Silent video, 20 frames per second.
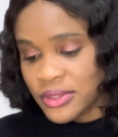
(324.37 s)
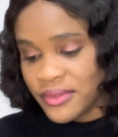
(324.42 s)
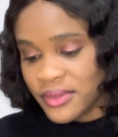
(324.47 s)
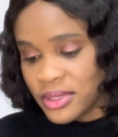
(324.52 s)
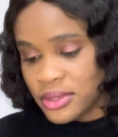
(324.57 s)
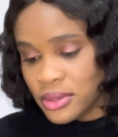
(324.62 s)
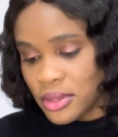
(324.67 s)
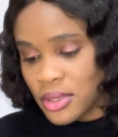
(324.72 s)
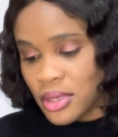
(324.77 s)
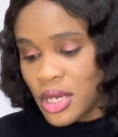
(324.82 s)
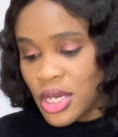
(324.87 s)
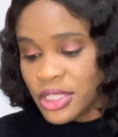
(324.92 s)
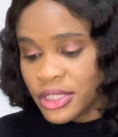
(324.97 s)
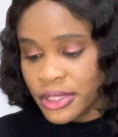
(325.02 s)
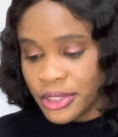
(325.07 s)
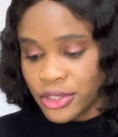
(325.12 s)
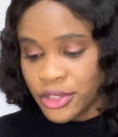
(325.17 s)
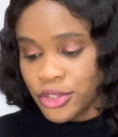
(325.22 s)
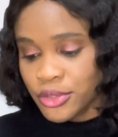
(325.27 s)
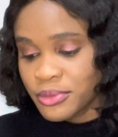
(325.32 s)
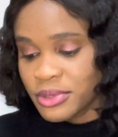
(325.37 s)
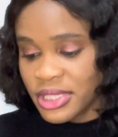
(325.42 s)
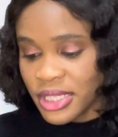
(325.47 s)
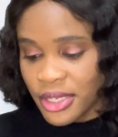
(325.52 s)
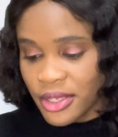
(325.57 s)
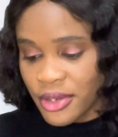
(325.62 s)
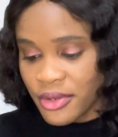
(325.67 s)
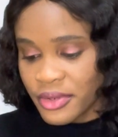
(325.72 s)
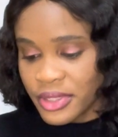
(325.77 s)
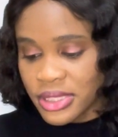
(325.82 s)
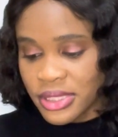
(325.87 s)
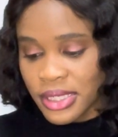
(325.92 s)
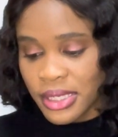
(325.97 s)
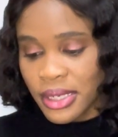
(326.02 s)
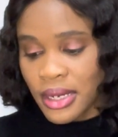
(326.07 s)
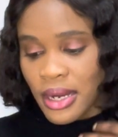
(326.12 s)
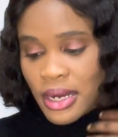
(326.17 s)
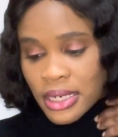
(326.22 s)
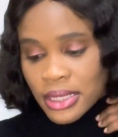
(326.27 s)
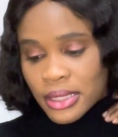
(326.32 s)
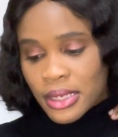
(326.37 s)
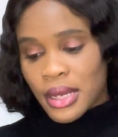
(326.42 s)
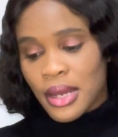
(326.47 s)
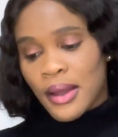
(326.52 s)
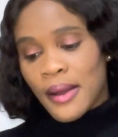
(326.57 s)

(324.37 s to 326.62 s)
visa, so you should take your resident card.